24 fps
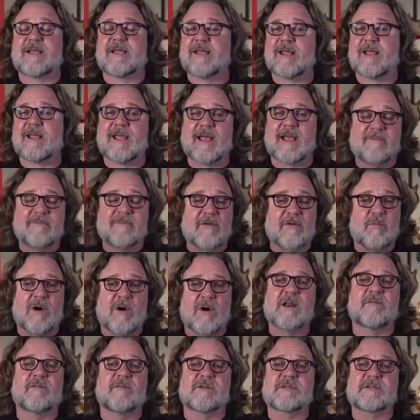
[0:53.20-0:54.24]
every one
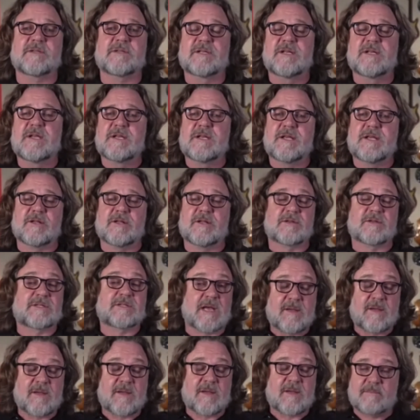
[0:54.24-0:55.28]
of us, you know,
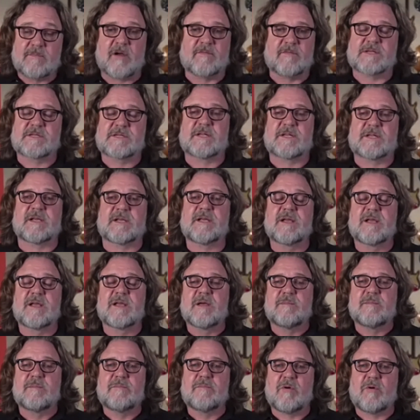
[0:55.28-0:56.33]
some obviously
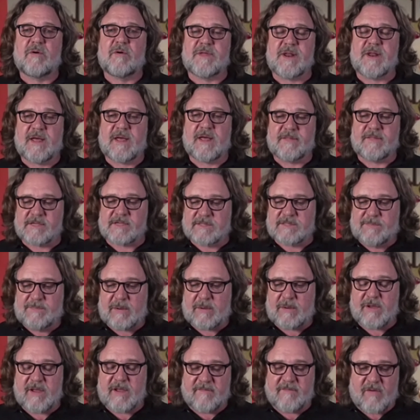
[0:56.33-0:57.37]
more than others, but
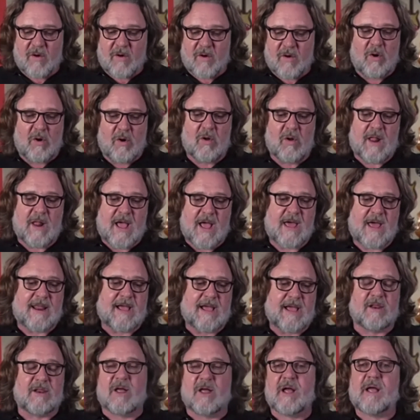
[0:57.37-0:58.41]
we've all had our
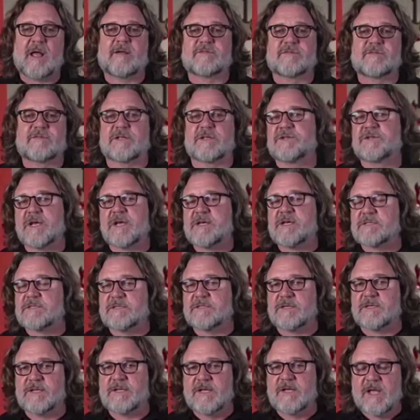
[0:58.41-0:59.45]
lives
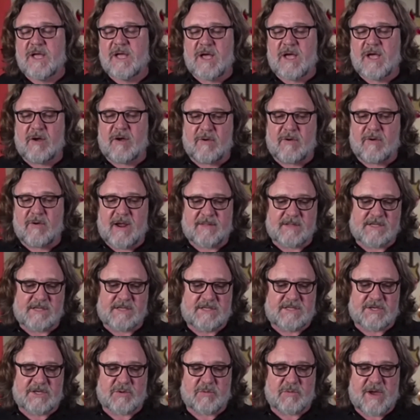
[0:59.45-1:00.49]
adjusted around this
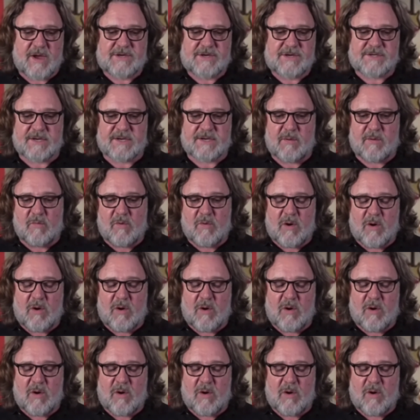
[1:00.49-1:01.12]
situation. And what we're